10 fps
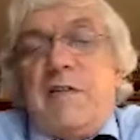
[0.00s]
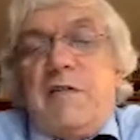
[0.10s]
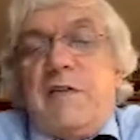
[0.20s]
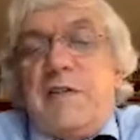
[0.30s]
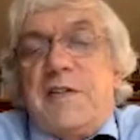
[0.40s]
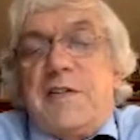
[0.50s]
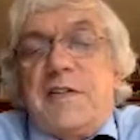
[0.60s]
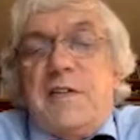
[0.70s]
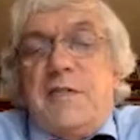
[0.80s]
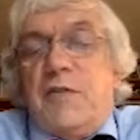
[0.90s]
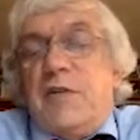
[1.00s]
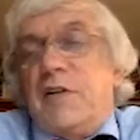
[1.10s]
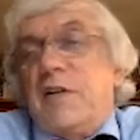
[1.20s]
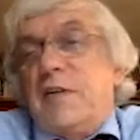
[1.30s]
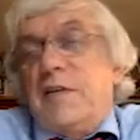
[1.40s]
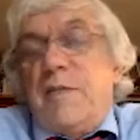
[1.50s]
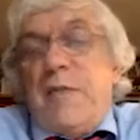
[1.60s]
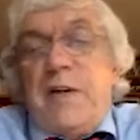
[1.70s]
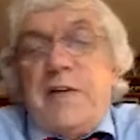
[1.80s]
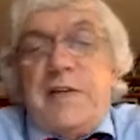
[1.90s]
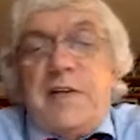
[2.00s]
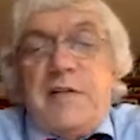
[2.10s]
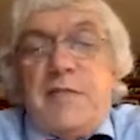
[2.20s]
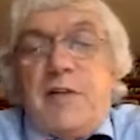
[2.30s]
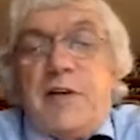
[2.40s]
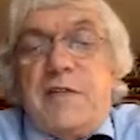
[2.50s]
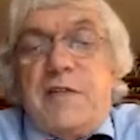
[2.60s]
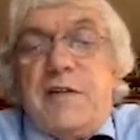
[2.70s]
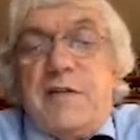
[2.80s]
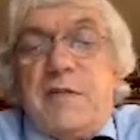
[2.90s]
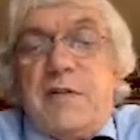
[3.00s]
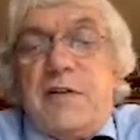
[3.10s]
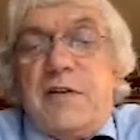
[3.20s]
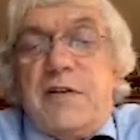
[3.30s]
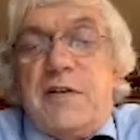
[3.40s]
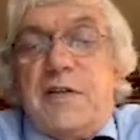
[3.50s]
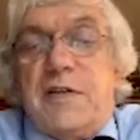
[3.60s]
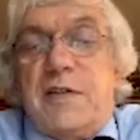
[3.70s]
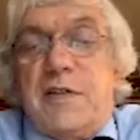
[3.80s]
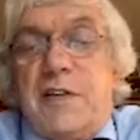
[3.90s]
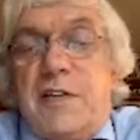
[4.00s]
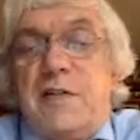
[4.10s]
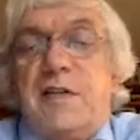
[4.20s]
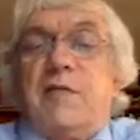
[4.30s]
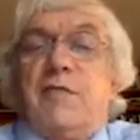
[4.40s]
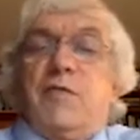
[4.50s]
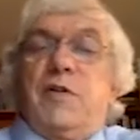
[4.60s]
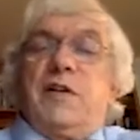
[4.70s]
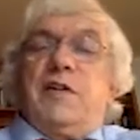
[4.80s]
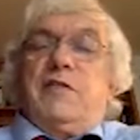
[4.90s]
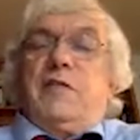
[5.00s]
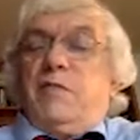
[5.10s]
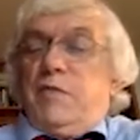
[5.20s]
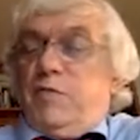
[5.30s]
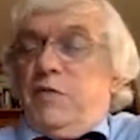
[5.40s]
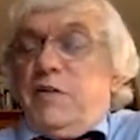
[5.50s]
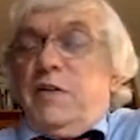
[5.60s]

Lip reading: all this in the book An Accidental Brexit, which is actually the #1 economic book